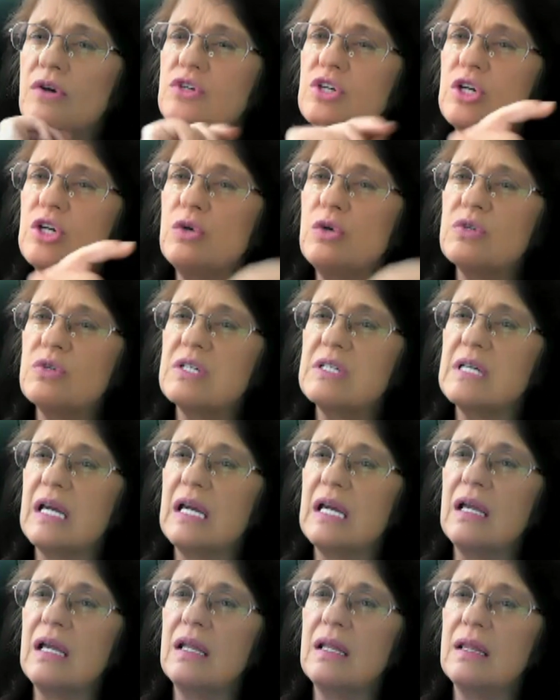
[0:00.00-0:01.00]
do you
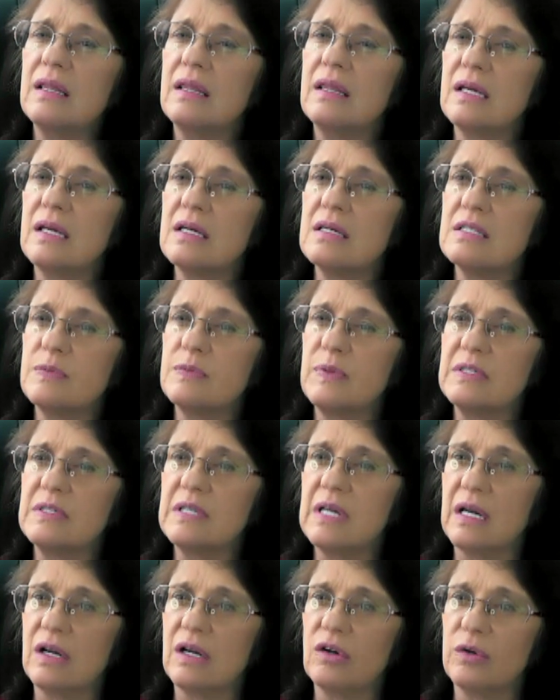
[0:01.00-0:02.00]
see this
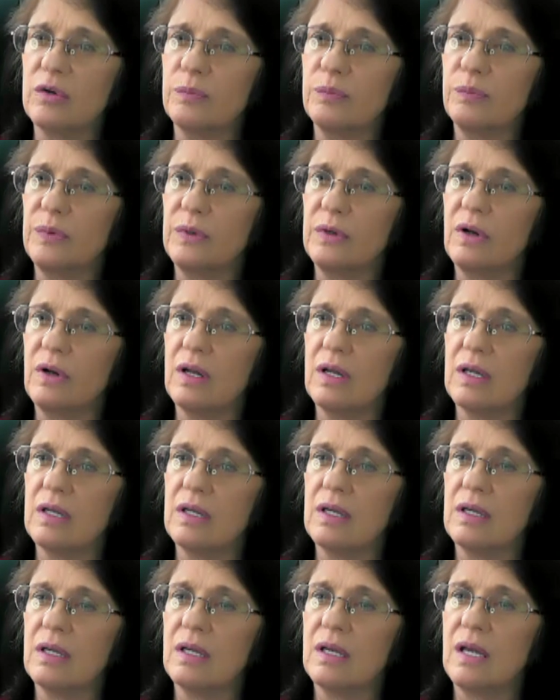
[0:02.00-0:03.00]
particular book
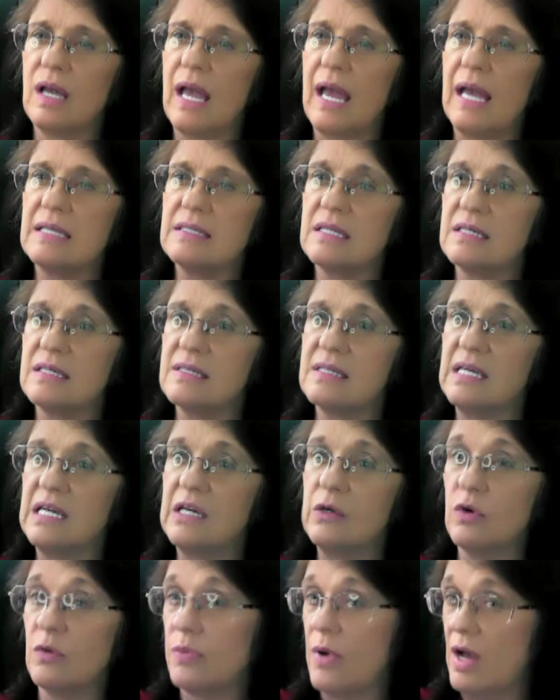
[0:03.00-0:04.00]
as a
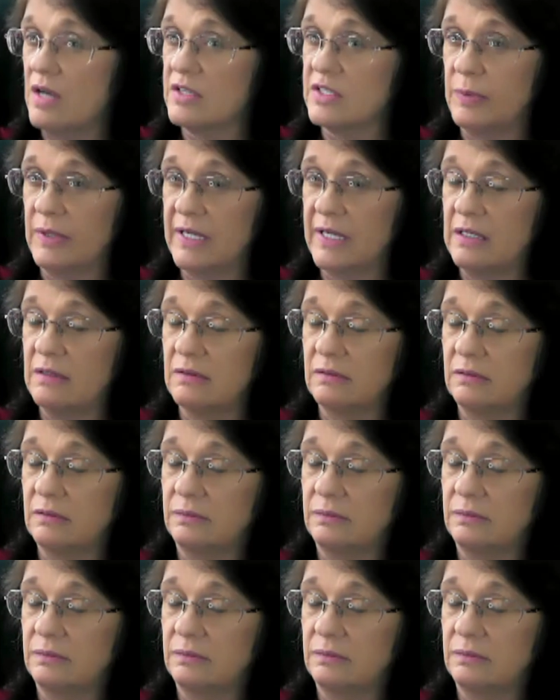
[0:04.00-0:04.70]
sequel, possibly?